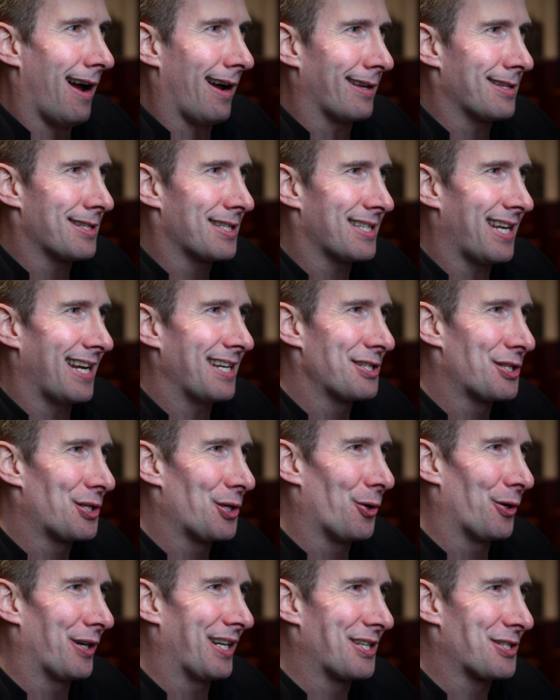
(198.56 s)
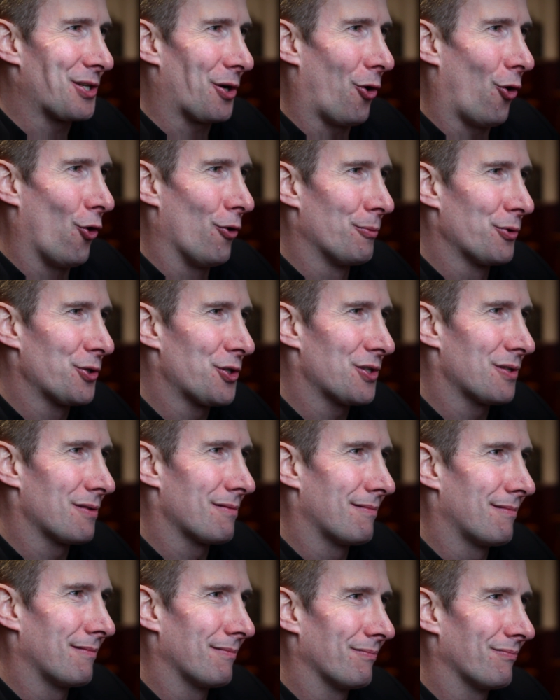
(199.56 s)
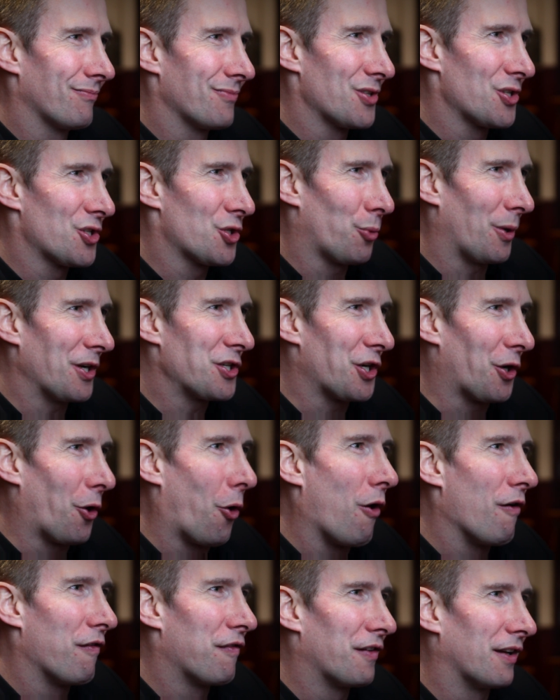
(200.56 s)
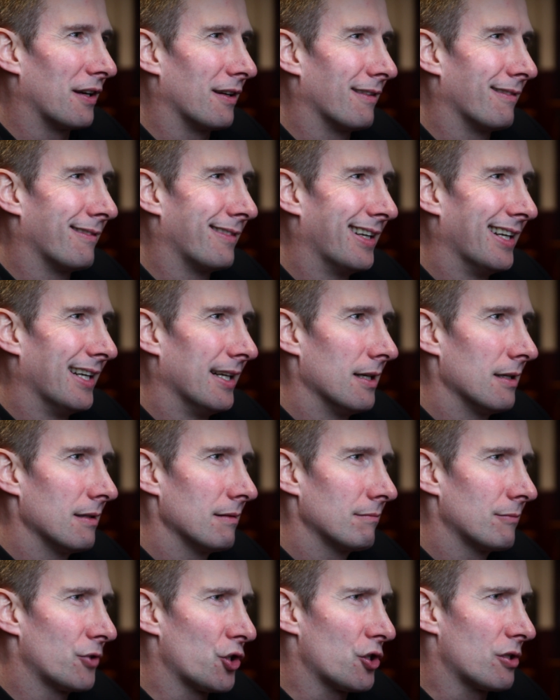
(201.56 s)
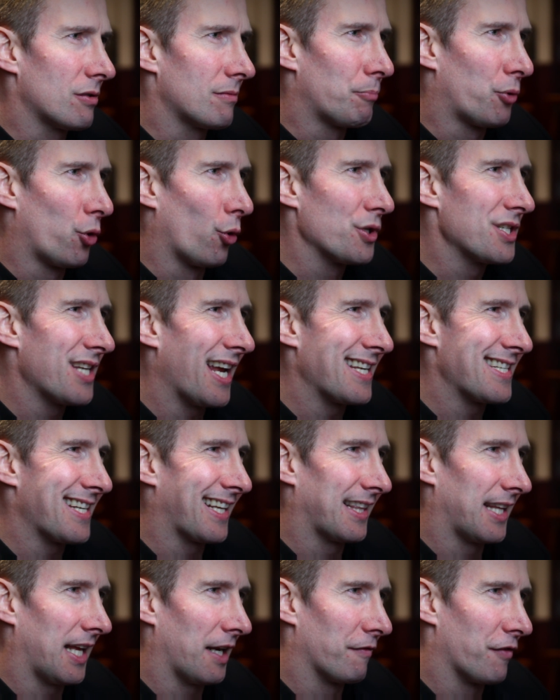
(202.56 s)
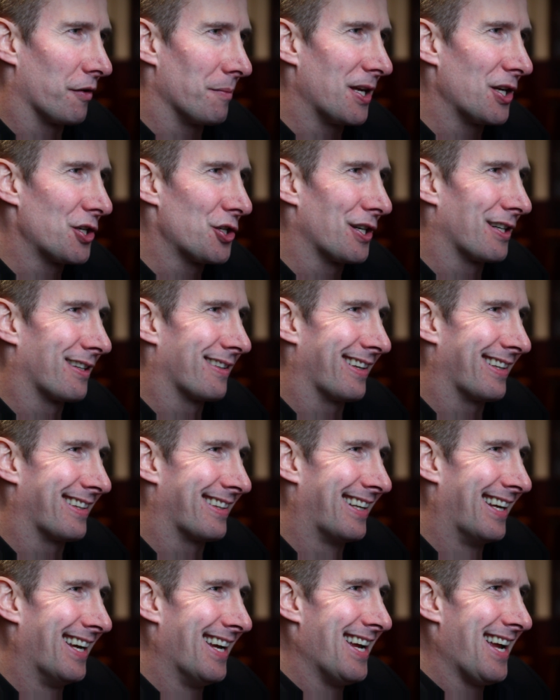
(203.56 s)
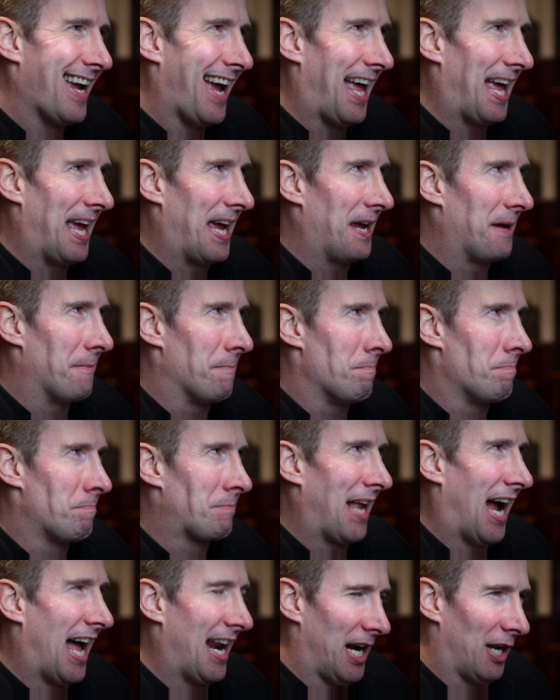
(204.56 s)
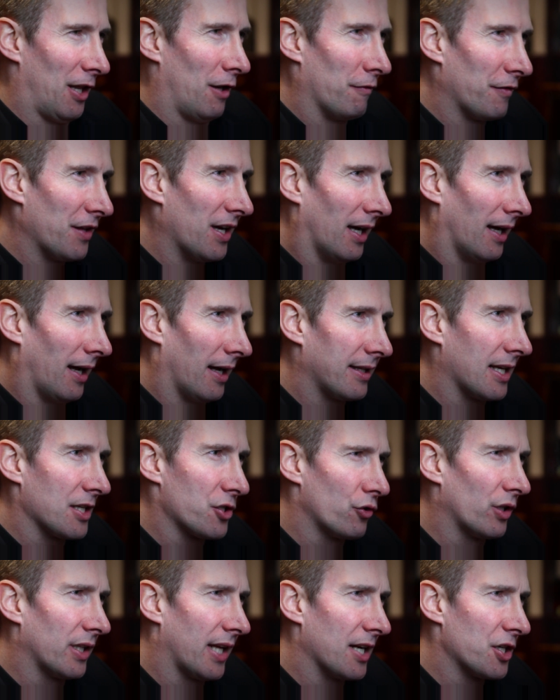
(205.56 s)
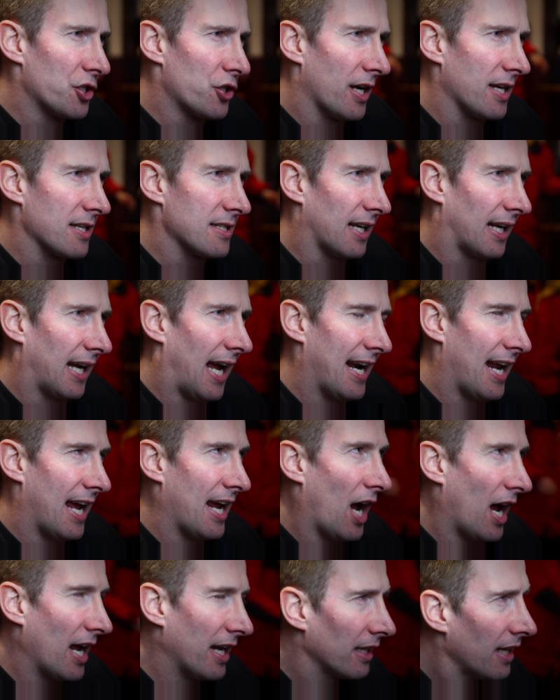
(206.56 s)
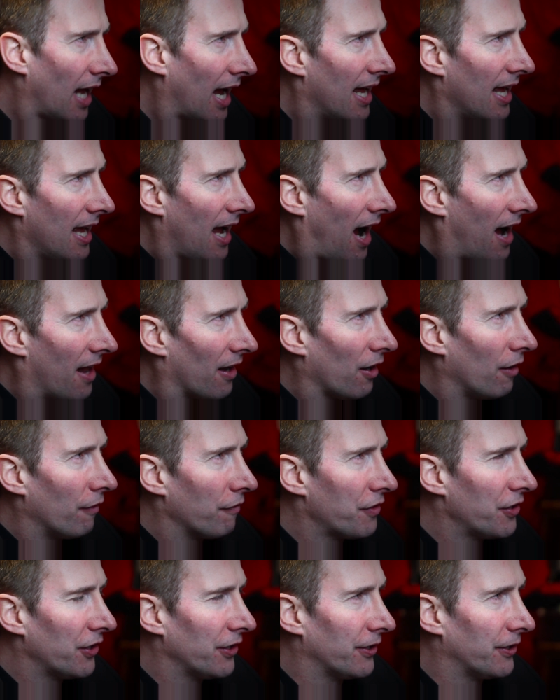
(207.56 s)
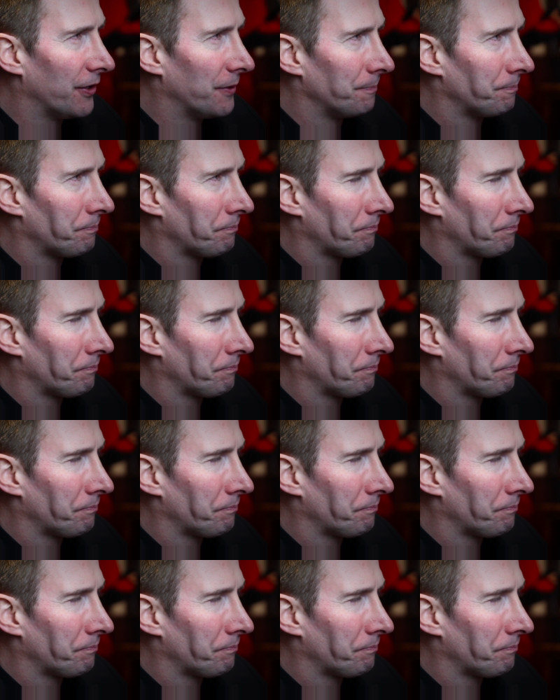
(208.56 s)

I sense the audience almost switching off and just processing the information, and I love that, and that's really interesting. And I love